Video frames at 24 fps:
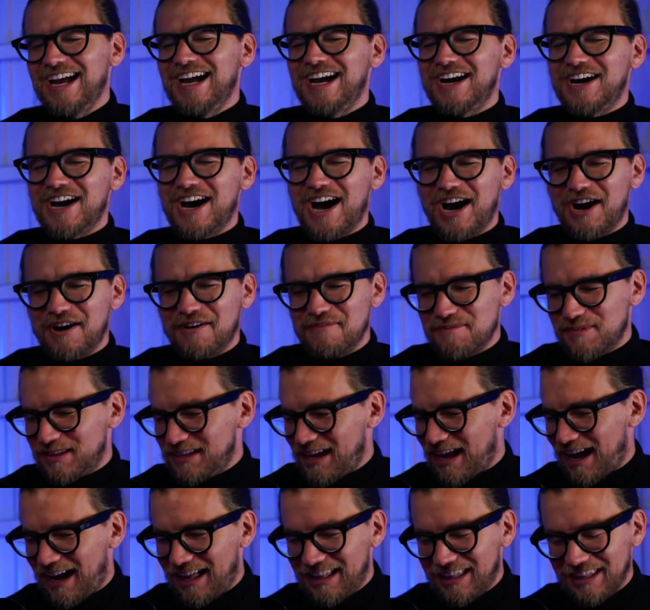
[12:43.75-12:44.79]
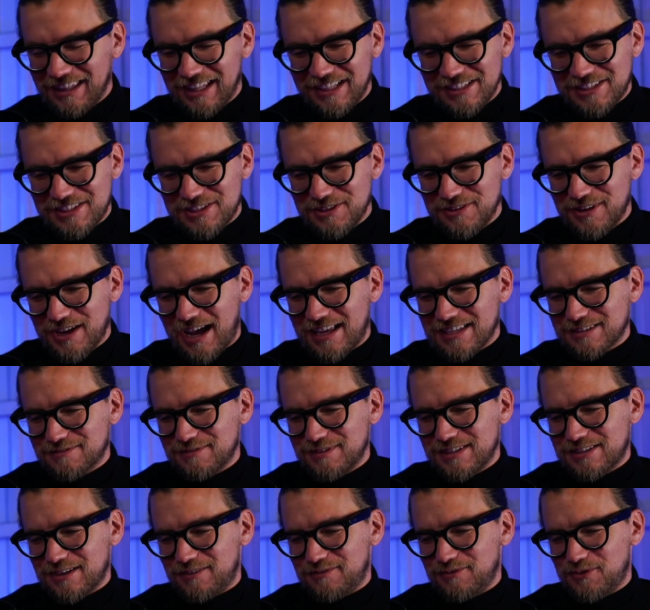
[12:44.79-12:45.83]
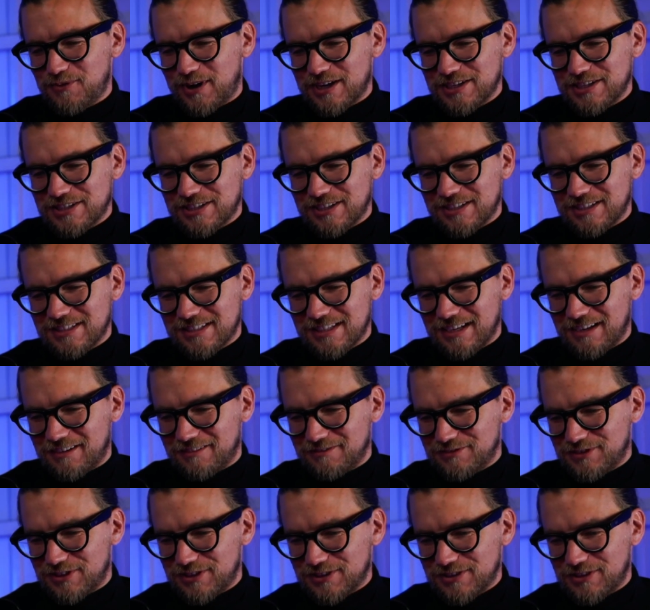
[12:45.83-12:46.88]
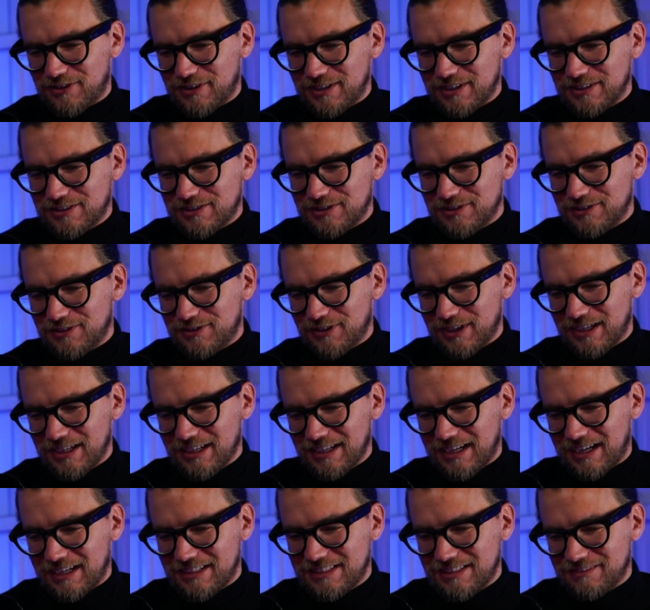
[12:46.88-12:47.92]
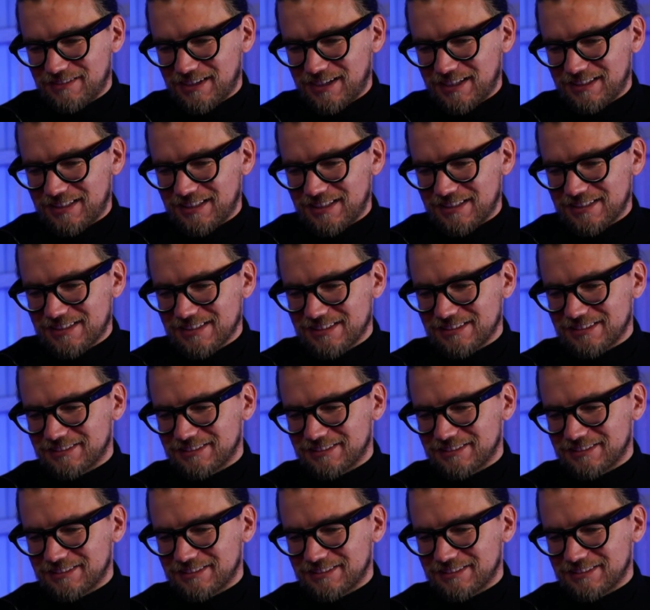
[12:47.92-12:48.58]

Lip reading: I'll let you ask me some questions and I'm just going to quickly activate this.